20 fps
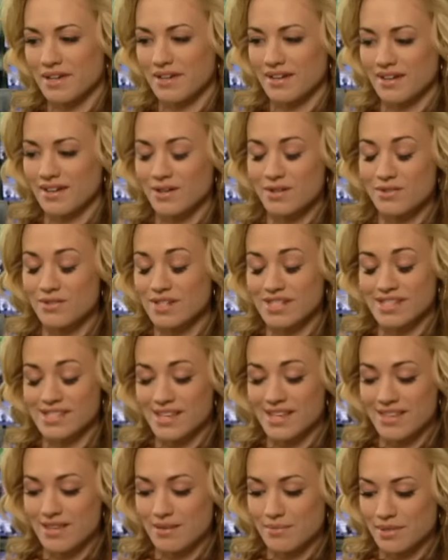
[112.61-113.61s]
I, I always
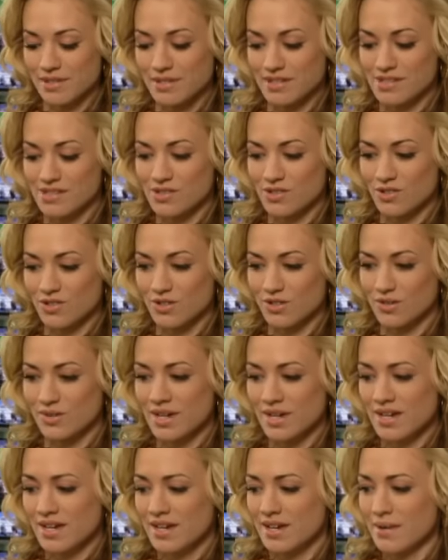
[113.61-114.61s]
say that, but it's true.